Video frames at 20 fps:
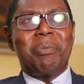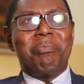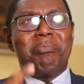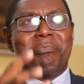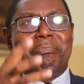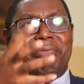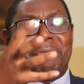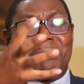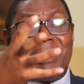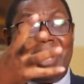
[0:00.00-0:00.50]

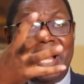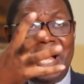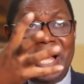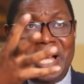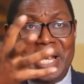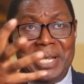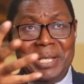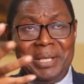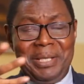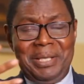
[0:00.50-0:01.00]

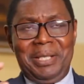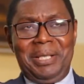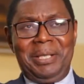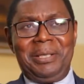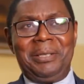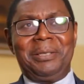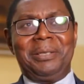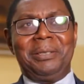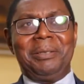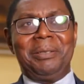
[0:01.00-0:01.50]

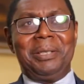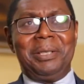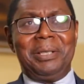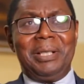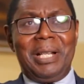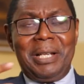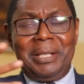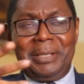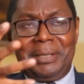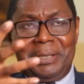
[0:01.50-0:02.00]
brightness,
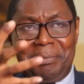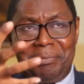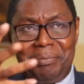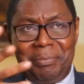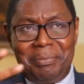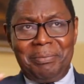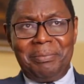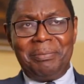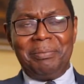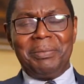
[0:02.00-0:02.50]
light
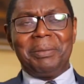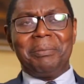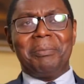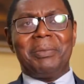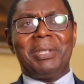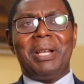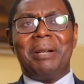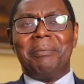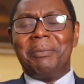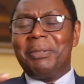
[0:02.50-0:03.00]

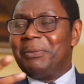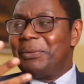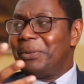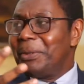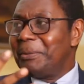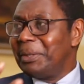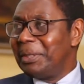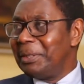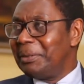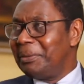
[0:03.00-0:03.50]
coming
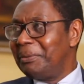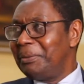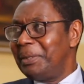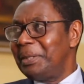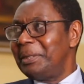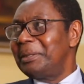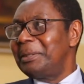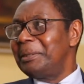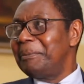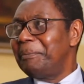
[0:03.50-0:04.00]
from his
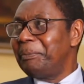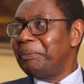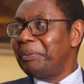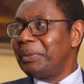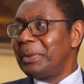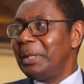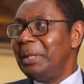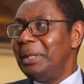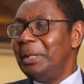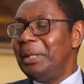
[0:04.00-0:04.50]
face.
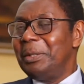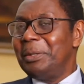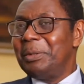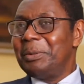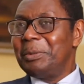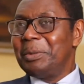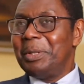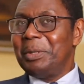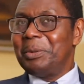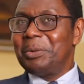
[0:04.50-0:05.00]

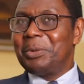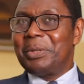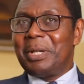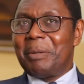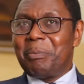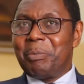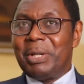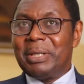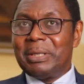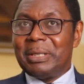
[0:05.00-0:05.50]
To the
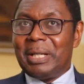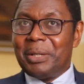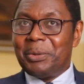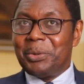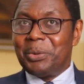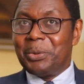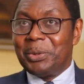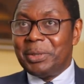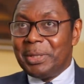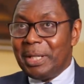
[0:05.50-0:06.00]
point that
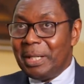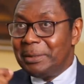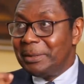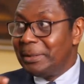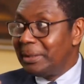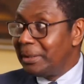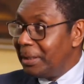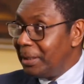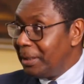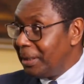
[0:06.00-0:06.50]
you can't
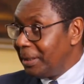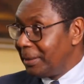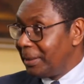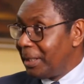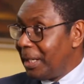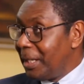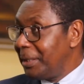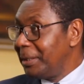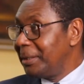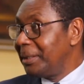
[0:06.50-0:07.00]
see his
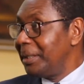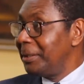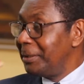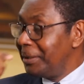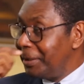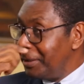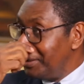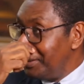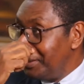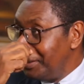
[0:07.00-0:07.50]
eyes and
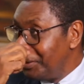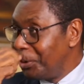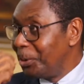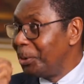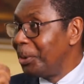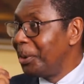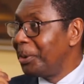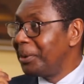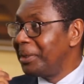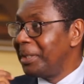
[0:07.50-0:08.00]
see his
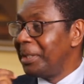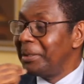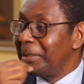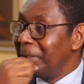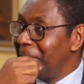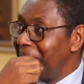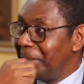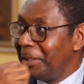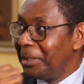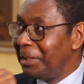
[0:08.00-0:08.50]
nose and
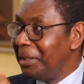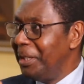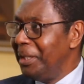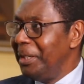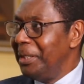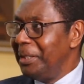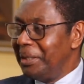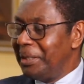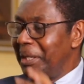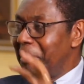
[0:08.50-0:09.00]
see
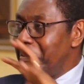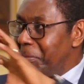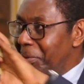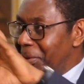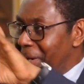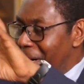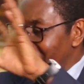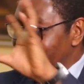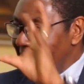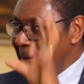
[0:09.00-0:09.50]
the
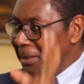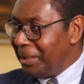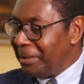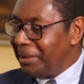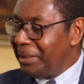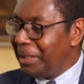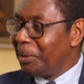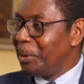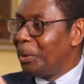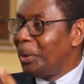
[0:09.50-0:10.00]
brightness,
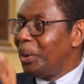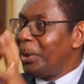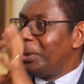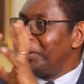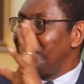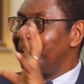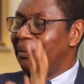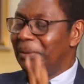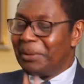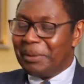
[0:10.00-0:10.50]
the
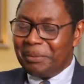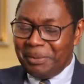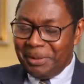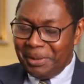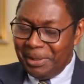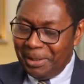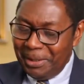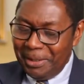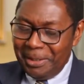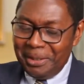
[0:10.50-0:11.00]
glory from.
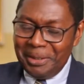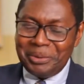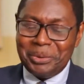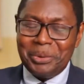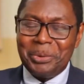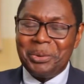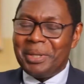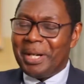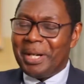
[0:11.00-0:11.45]
So